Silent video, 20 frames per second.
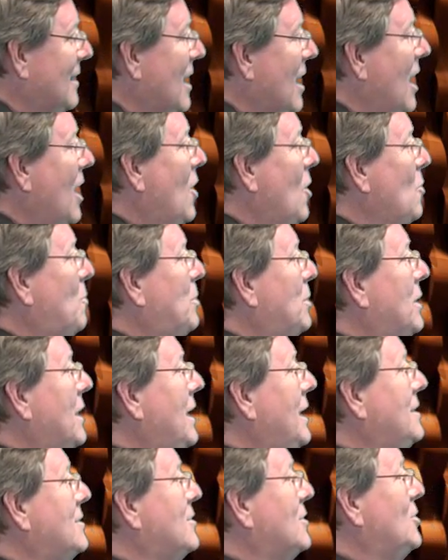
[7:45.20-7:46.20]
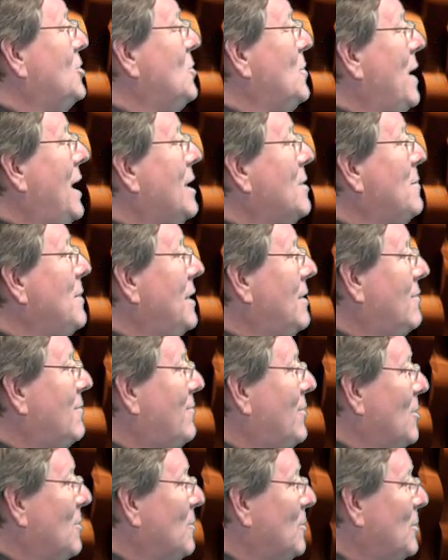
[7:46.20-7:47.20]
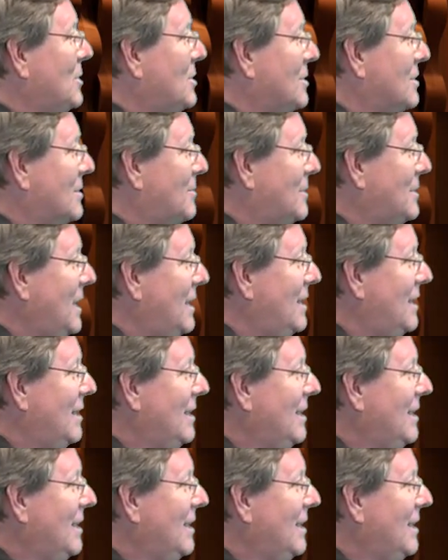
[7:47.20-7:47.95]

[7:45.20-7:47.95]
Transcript: Oh, Planes, their new animated film, which is... Yeah. Set,